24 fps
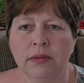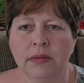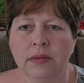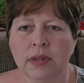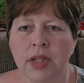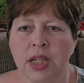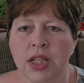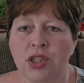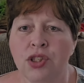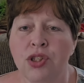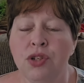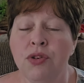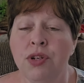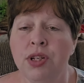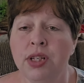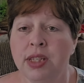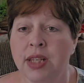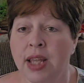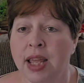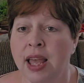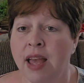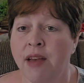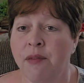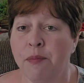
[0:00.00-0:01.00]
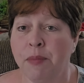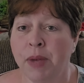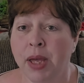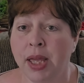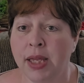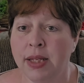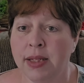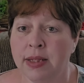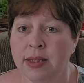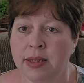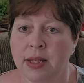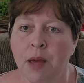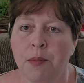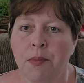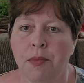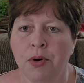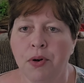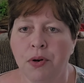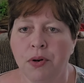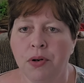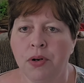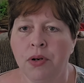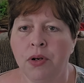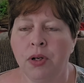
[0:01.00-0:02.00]
as soon as I have my
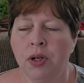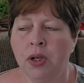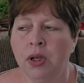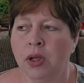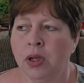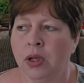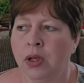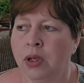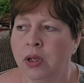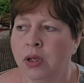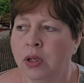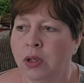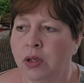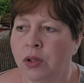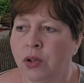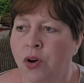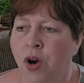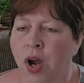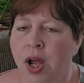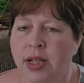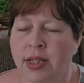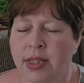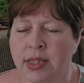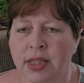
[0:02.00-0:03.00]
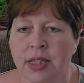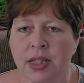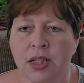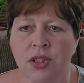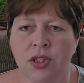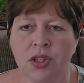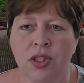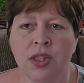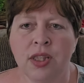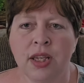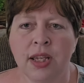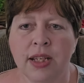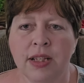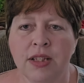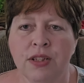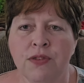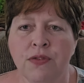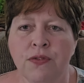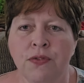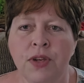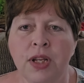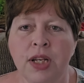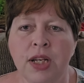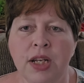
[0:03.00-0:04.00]
summer cross-stitch things
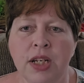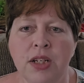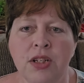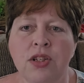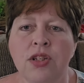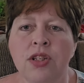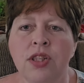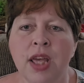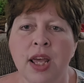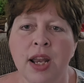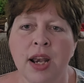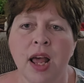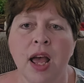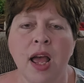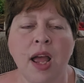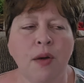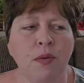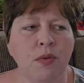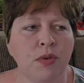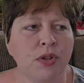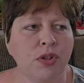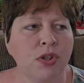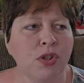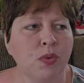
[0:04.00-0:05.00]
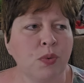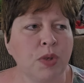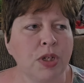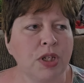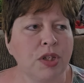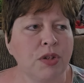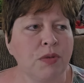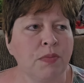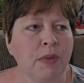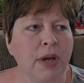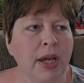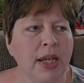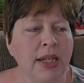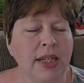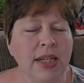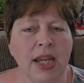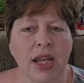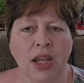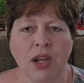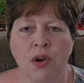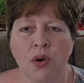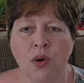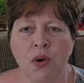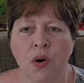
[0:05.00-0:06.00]
finished, then I will switch my
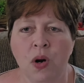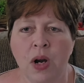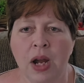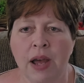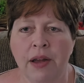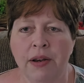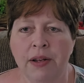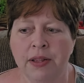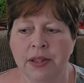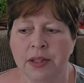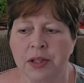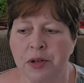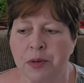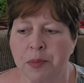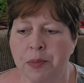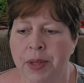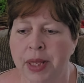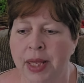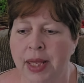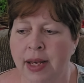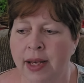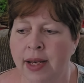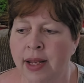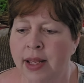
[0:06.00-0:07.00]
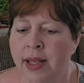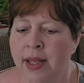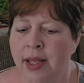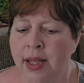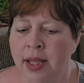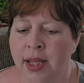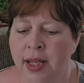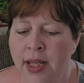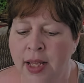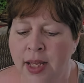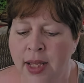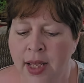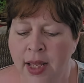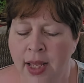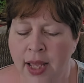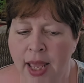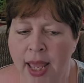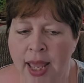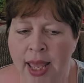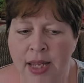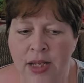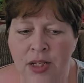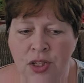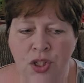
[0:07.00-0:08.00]
decor out a little bit
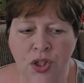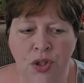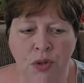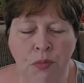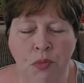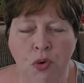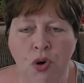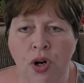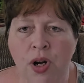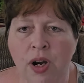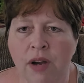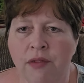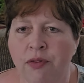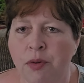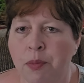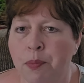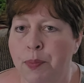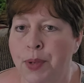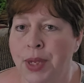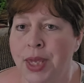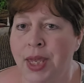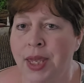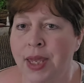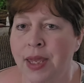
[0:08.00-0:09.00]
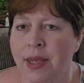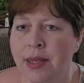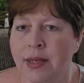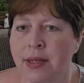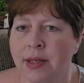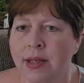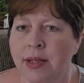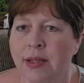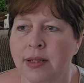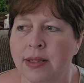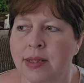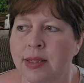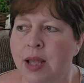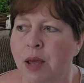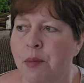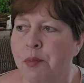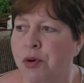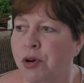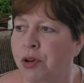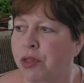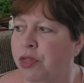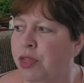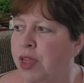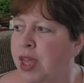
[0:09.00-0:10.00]
and do more of a bee
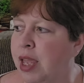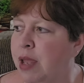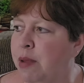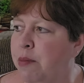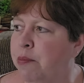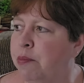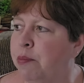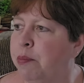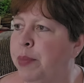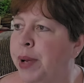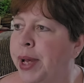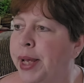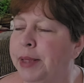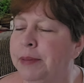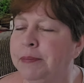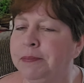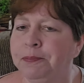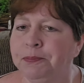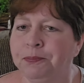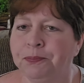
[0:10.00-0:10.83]
summer theme. But